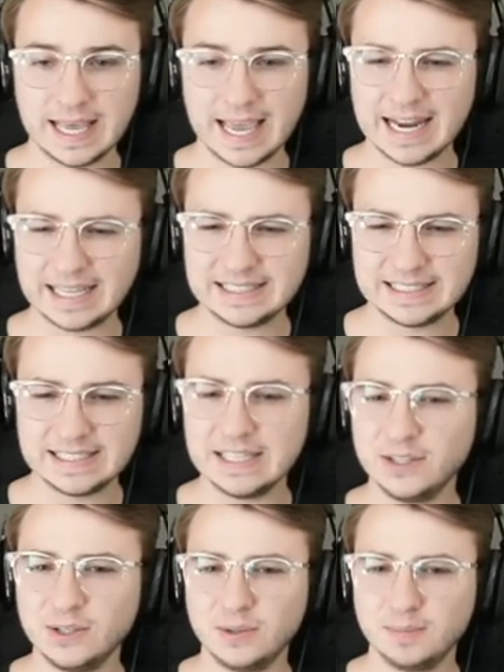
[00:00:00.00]
and I
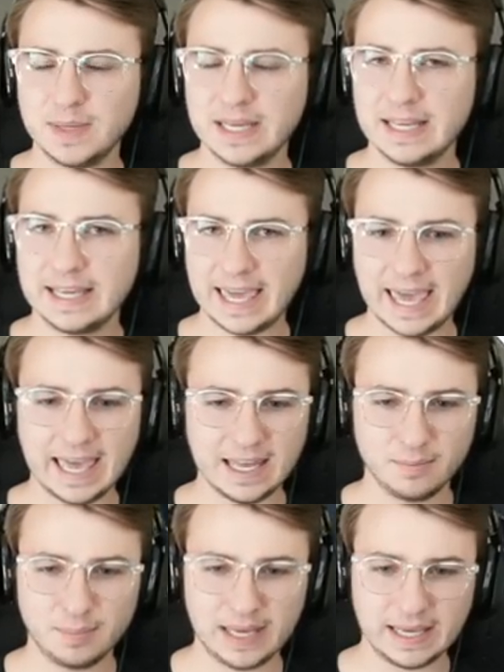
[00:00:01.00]
still can't
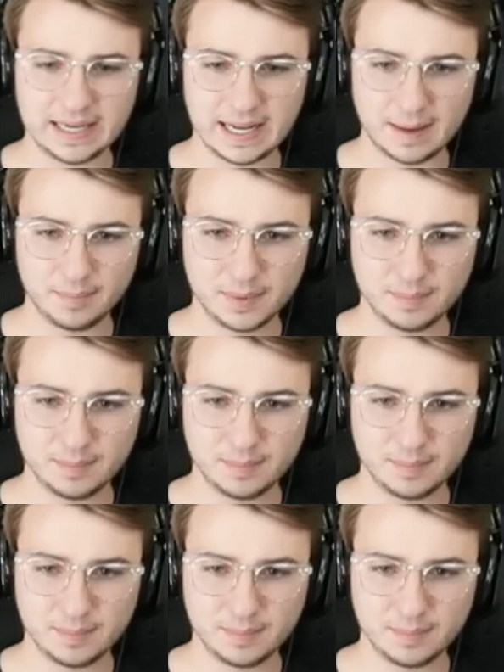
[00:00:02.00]
pick it up.